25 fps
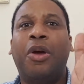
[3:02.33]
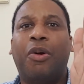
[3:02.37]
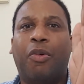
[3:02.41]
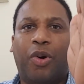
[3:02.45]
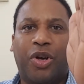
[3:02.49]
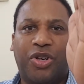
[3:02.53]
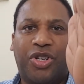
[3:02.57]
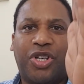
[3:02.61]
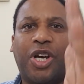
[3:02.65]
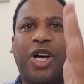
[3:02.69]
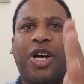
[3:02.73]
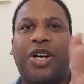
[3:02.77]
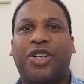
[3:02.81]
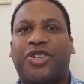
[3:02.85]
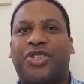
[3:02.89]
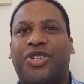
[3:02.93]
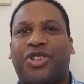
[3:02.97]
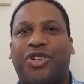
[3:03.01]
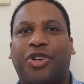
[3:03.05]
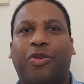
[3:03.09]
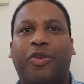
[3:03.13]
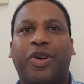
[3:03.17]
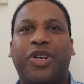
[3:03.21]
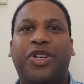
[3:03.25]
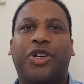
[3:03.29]
What
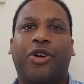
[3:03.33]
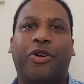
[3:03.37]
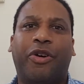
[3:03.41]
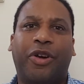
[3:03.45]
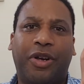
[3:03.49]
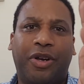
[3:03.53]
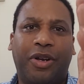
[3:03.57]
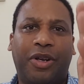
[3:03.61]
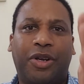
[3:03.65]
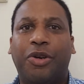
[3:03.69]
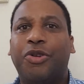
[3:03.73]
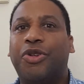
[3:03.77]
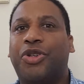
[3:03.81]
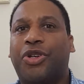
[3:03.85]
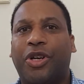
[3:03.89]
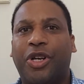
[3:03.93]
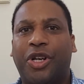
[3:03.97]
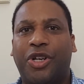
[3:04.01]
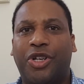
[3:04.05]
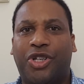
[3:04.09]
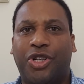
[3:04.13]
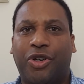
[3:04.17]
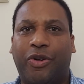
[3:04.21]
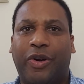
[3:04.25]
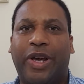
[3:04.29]
tasks are we doing? Who's
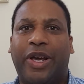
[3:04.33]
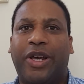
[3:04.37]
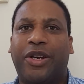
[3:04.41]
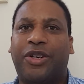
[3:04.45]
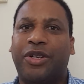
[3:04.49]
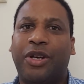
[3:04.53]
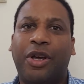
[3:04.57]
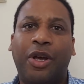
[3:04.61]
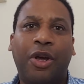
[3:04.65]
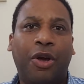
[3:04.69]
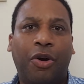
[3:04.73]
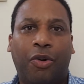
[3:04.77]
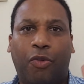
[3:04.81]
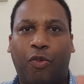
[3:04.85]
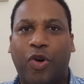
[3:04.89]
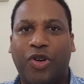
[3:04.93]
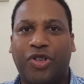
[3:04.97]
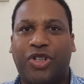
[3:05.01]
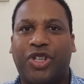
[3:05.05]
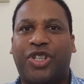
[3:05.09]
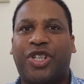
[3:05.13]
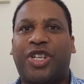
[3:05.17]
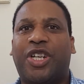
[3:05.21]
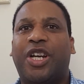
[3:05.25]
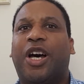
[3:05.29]
going to do it?
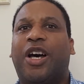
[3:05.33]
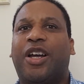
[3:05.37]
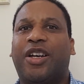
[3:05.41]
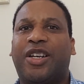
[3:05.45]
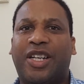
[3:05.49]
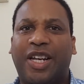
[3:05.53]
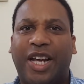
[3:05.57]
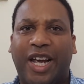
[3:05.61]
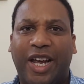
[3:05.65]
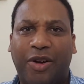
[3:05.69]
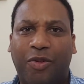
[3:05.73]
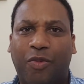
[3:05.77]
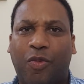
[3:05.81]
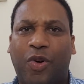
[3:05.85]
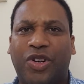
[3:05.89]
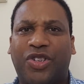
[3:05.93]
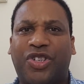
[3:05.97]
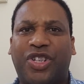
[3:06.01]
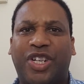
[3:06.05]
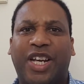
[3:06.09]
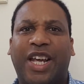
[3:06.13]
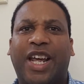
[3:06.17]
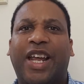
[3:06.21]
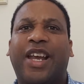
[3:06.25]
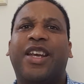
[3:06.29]
What's the start date? What's
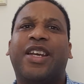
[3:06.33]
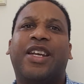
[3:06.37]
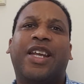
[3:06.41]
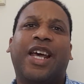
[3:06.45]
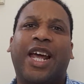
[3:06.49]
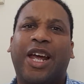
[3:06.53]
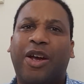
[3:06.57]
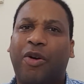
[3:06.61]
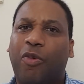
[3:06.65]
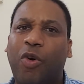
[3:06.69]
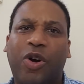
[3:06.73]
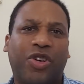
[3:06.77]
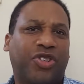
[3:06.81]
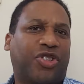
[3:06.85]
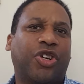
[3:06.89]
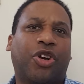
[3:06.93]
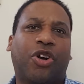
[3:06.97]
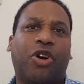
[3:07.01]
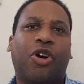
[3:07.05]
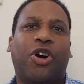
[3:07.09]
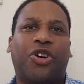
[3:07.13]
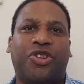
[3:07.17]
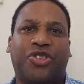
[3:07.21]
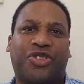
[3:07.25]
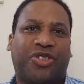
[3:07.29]
the end date? What's the
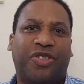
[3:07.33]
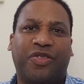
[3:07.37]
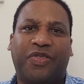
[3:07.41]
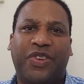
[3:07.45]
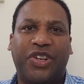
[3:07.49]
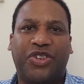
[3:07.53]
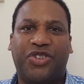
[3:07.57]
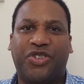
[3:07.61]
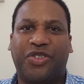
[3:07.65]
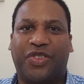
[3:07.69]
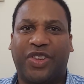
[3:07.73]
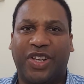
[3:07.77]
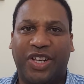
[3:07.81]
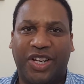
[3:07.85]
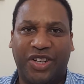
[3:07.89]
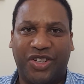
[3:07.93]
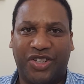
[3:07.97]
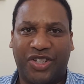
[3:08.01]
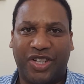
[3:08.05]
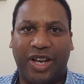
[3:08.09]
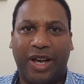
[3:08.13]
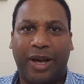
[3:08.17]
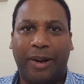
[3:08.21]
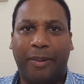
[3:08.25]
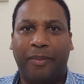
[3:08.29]
cost of each of
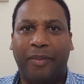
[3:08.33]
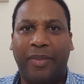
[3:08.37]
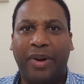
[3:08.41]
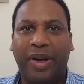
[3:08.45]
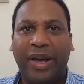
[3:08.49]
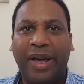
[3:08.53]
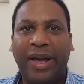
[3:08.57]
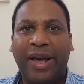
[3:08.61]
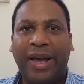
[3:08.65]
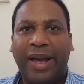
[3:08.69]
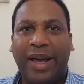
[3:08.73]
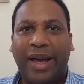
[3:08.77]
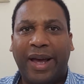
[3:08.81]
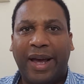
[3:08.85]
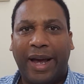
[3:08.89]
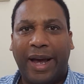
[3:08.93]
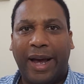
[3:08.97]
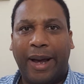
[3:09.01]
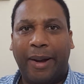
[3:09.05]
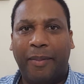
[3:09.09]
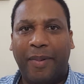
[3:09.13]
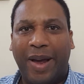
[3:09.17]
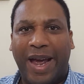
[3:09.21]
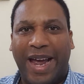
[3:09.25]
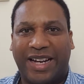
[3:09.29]
these
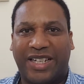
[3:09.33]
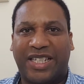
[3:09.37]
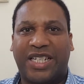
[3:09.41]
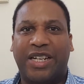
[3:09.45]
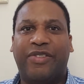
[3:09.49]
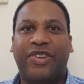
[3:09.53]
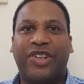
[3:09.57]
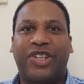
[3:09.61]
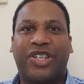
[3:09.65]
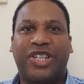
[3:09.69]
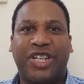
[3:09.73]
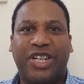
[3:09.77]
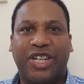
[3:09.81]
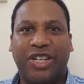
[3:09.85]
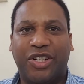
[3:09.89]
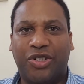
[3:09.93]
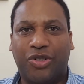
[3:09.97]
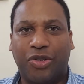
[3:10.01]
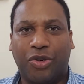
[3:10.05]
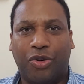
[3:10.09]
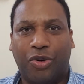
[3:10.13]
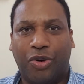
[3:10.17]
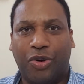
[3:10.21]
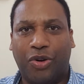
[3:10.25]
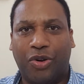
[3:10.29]

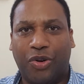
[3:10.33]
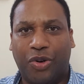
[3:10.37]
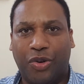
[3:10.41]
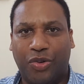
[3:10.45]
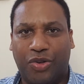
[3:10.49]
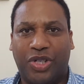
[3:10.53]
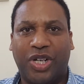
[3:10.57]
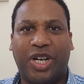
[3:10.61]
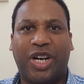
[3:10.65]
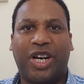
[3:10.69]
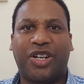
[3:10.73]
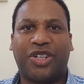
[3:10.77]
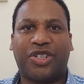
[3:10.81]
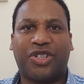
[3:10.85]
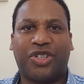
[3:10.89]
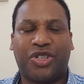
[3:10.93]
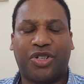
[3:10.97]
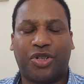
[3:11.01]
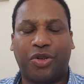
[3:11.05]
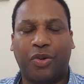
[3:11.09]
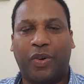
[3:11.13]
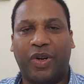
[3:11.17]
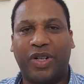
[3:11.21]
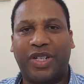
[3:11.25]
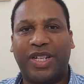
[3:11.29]
activities or
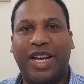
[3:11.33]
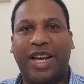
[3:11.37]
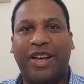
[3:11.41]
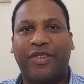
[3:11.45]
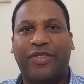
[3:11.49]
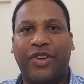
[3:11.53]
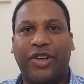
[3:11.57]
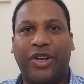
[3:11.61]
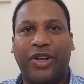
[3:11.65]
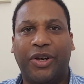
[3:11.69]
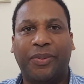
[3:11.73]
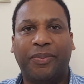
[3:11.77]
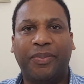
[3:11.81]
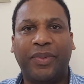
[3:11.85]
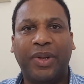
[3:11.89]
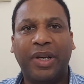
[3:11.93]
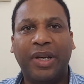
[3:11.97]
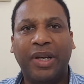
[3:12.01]
tasks or what have you?